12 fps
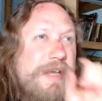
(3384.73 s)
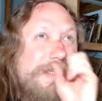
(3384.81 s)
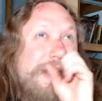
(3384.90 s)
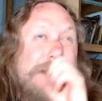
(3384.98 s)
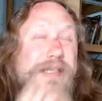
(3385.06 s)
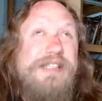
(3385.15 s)
Is
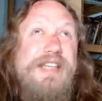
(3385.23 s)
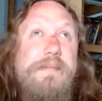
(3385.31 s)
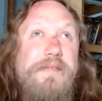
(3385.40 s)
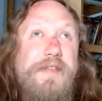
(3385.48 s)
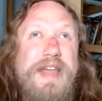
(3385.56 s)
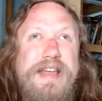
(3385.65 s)
that the same
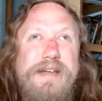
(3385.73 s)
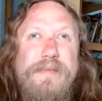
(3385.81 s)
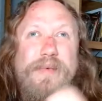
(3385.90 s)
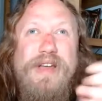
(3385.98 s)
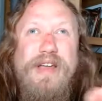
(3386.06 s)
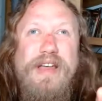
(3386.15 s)
thing?
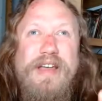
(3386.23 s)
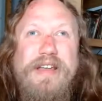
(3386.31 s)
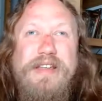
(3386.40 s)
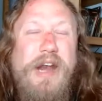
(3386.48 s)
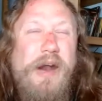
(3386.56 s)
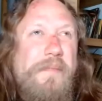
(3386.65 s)

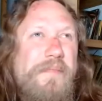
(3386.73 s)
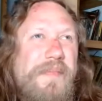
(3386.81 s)
You know,